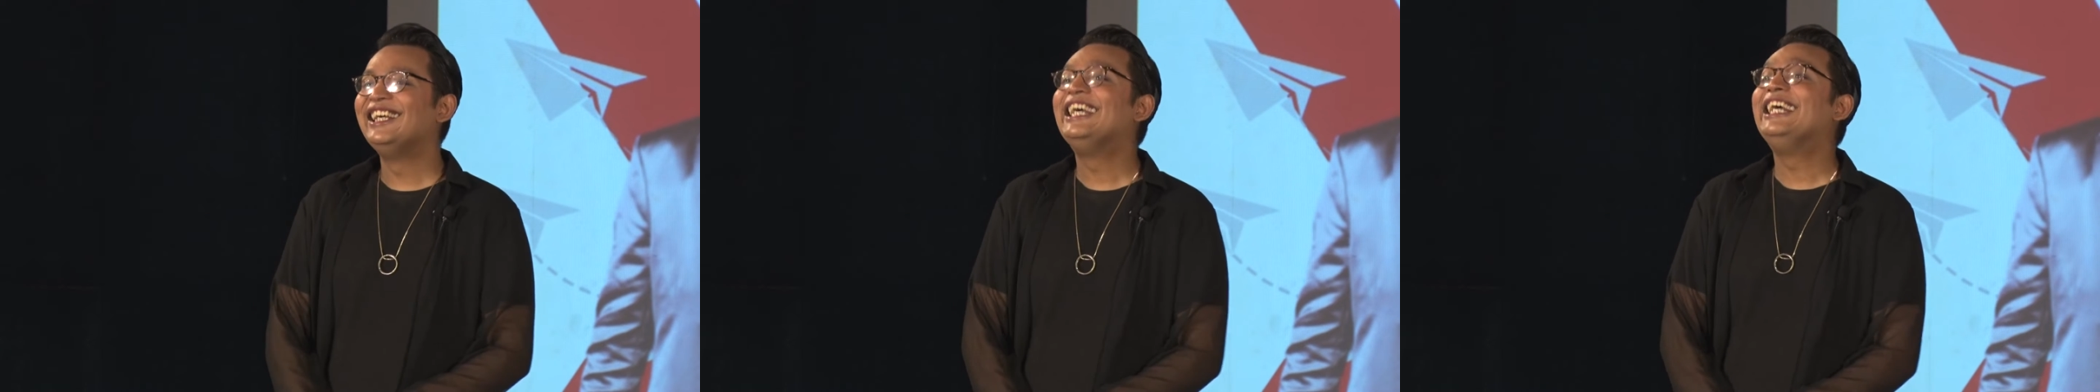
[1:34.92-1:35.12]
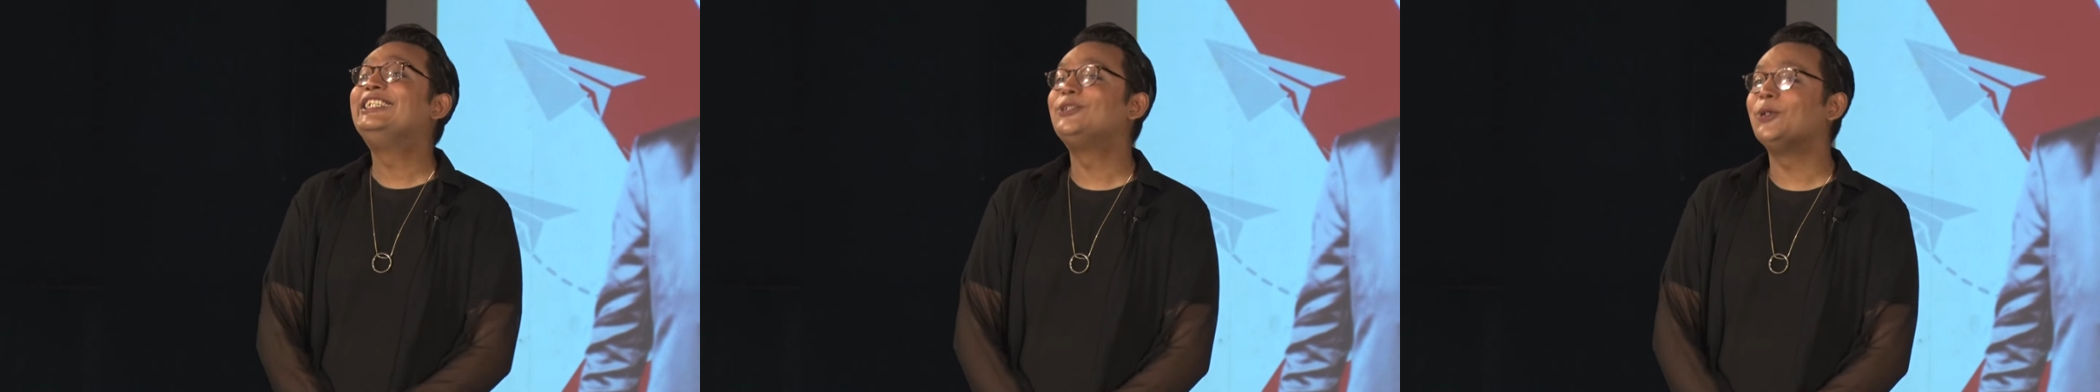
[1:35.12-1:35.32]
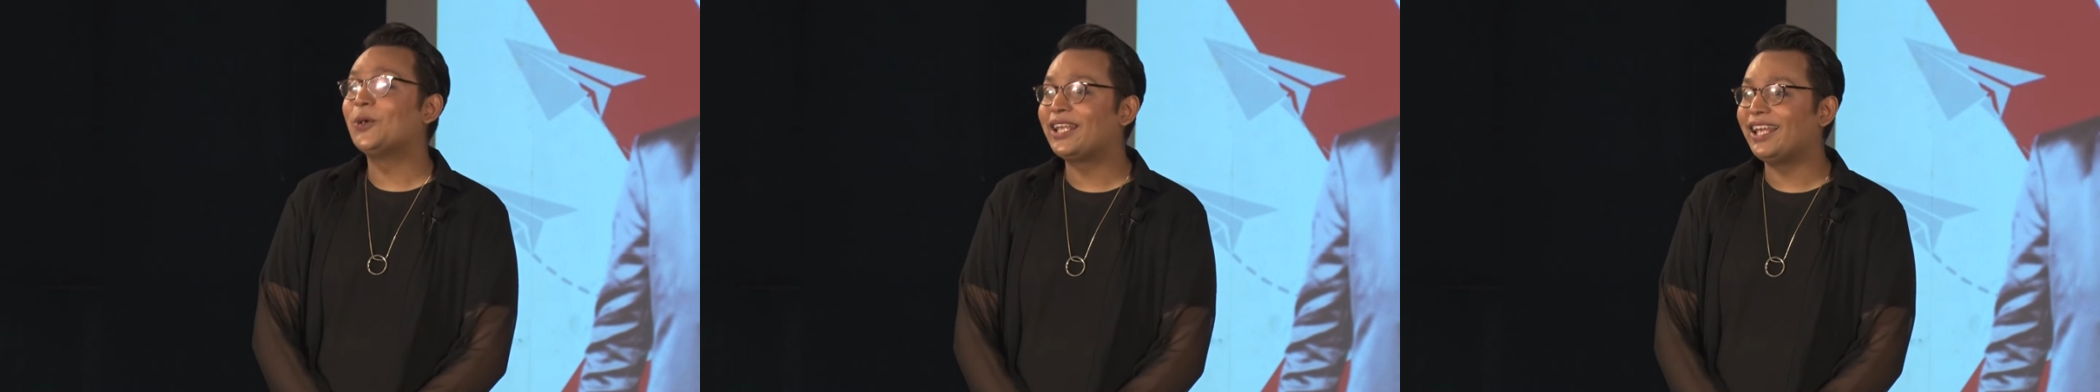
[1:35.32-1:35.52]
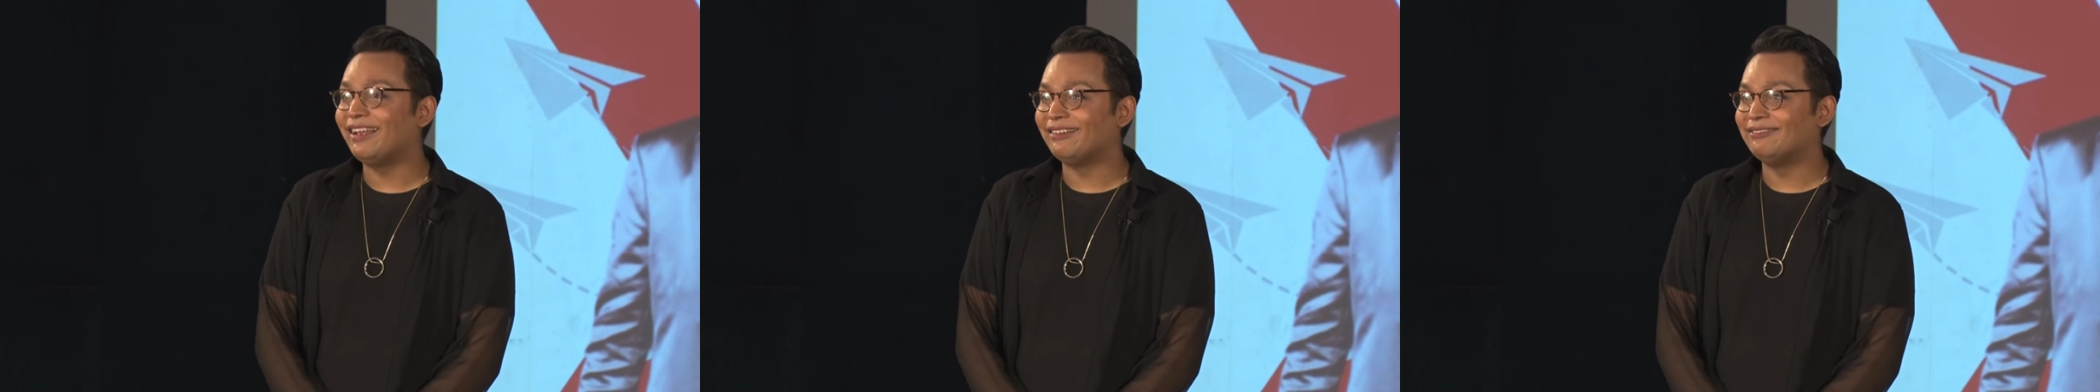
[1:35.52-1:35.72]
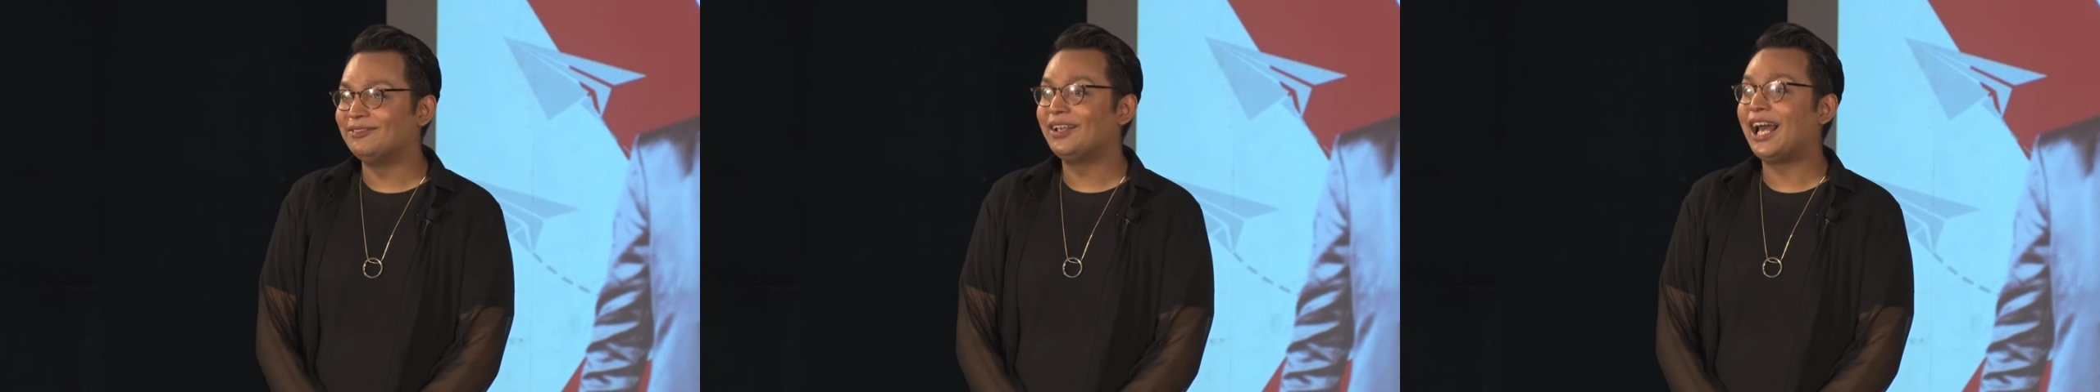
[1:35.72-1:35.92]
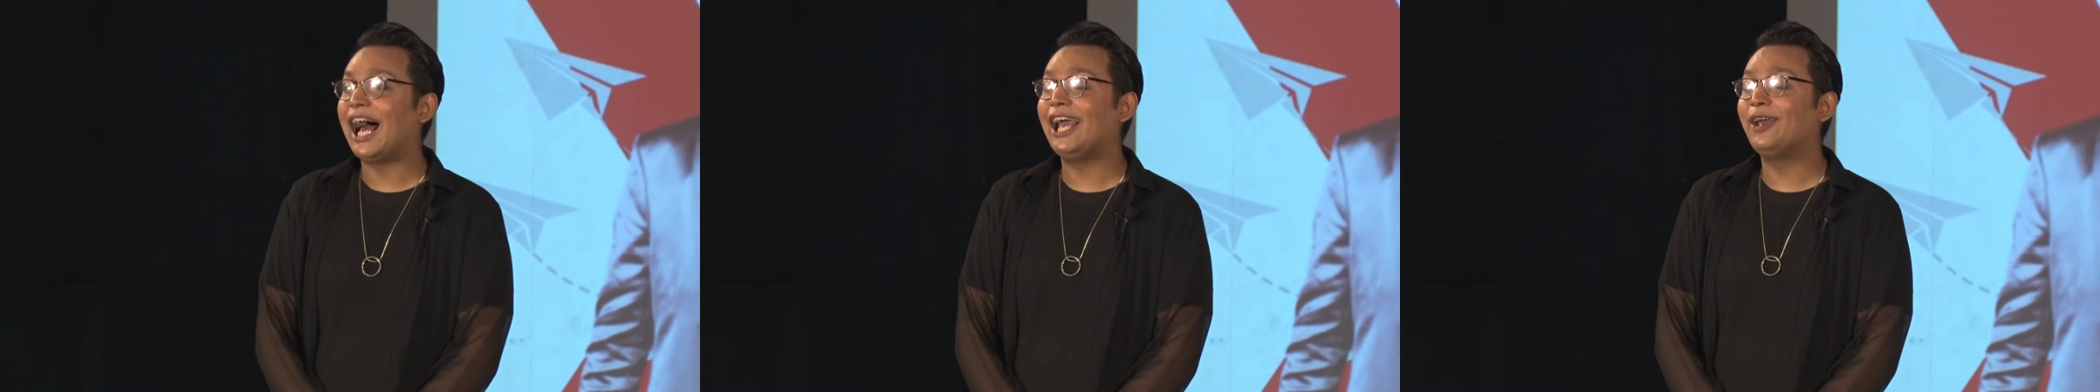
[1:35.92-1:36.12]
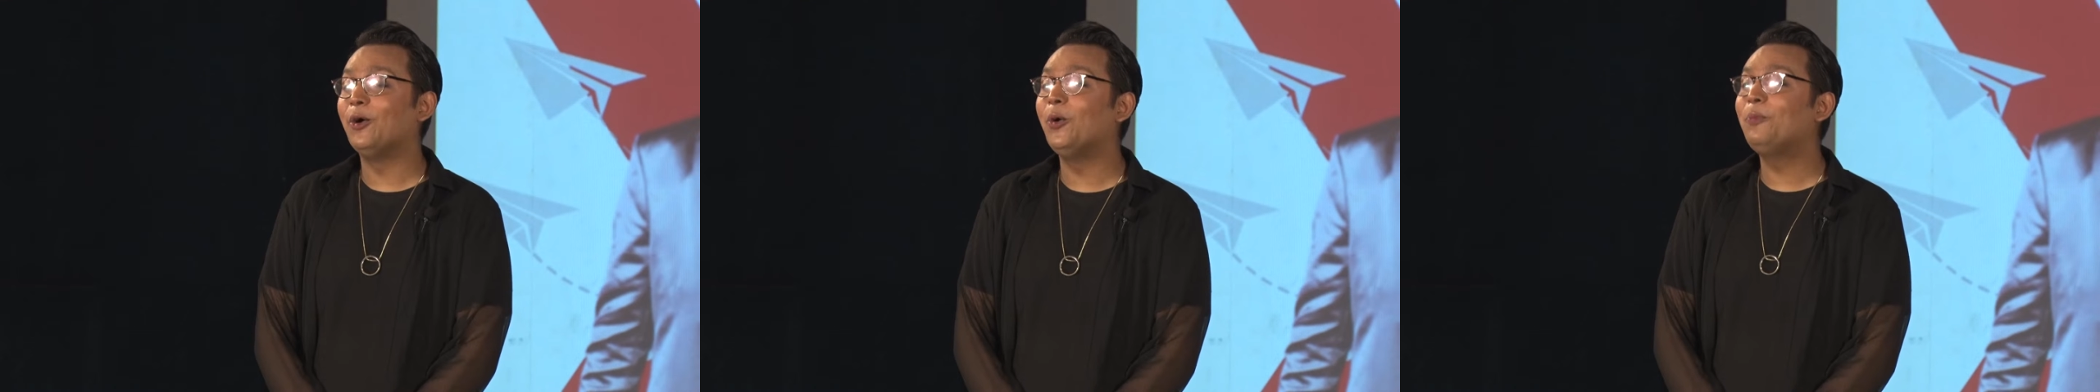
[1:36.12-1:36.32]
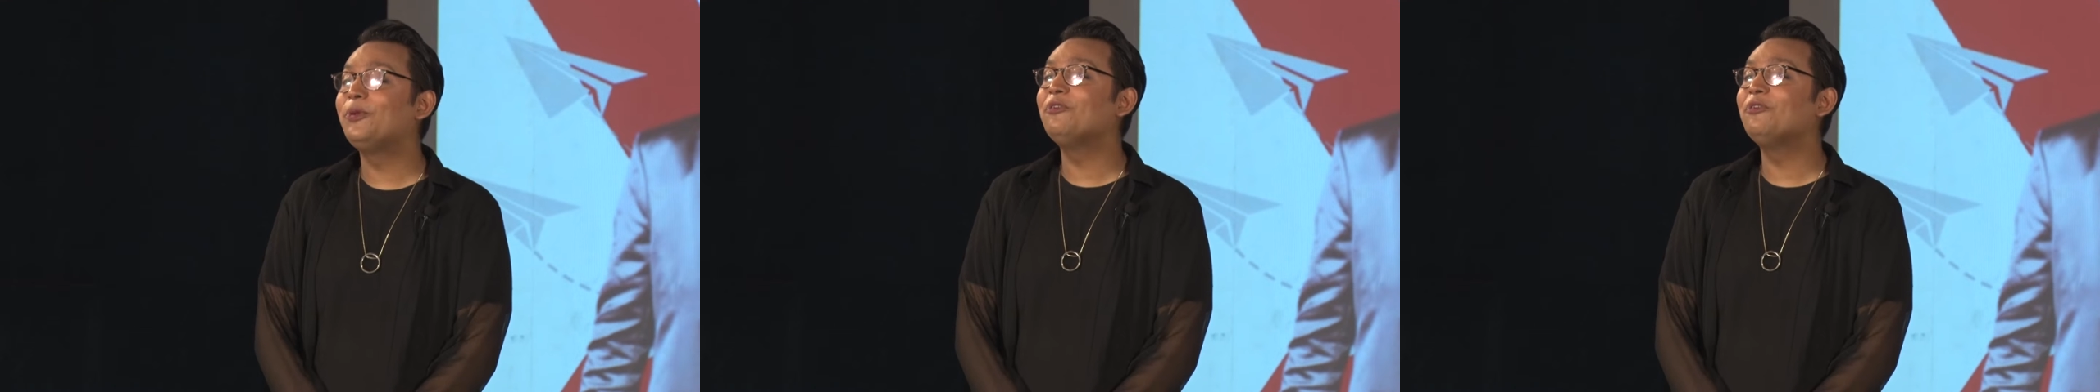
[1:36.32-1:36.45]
It's okay. I hope